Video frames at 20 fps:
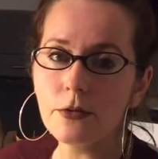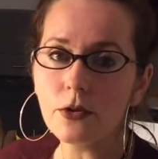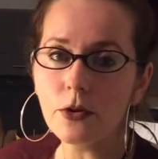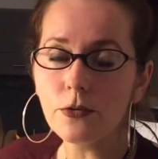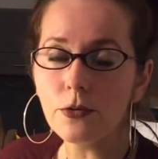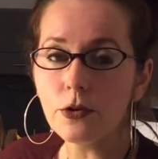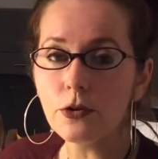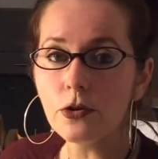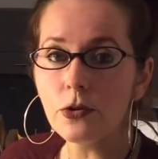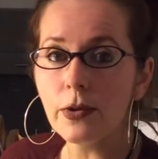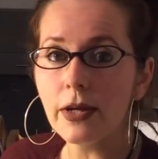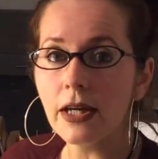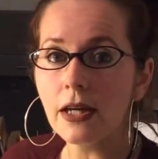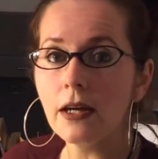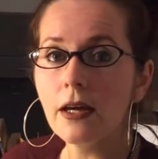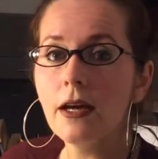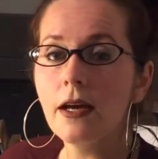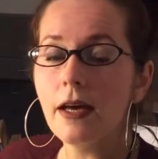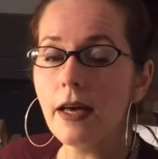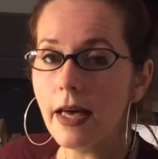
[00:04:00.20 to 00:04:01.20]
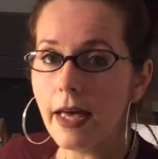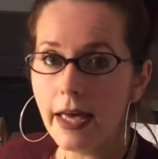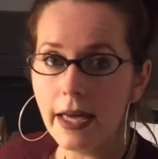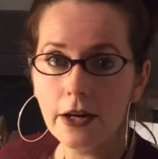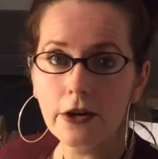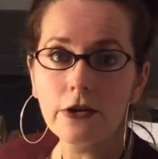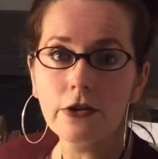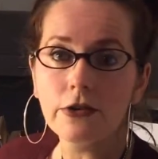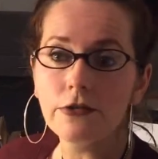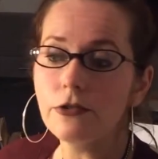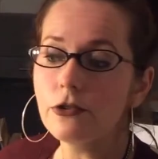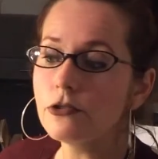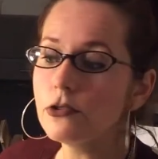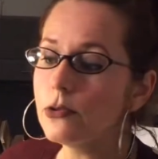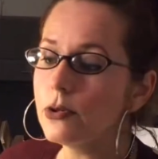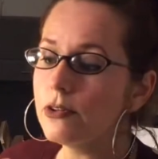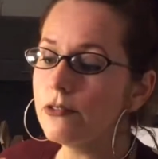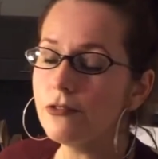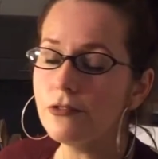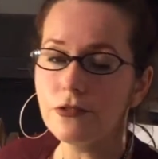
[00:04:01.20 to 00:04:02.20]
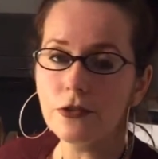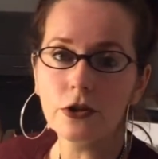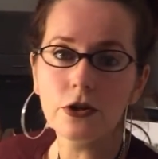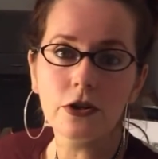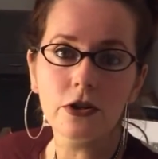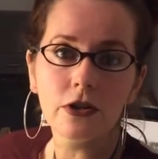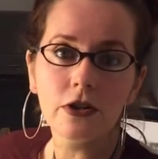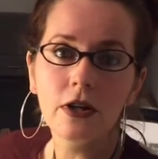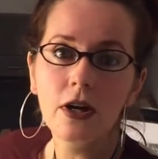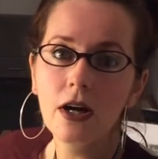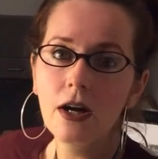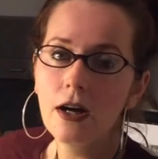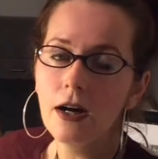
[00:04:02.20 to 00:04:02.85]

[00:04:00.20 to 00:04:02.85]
So if you're doing hair, if you're doing fur,